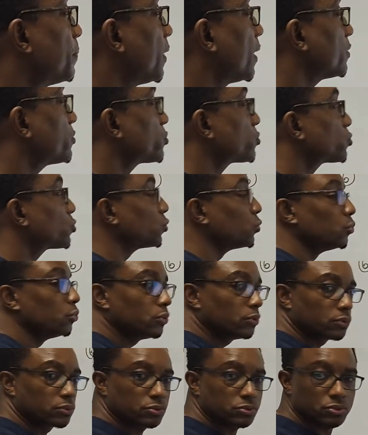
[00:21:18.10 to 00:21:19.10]
plus
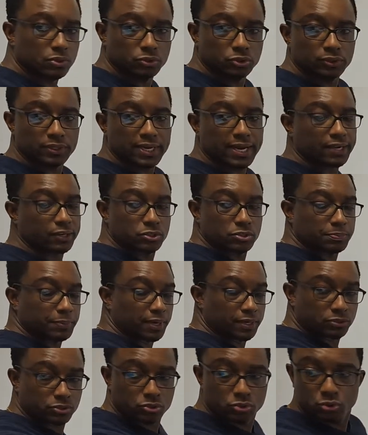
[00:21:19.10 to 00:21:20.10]
2, so 3x
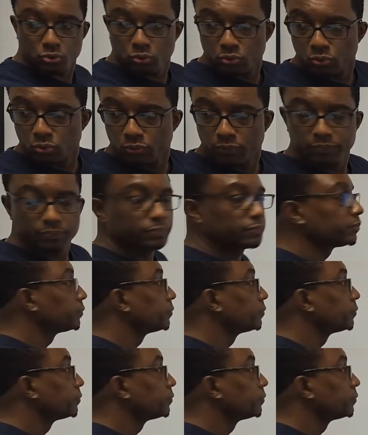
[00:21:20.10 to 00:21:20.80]
plus 2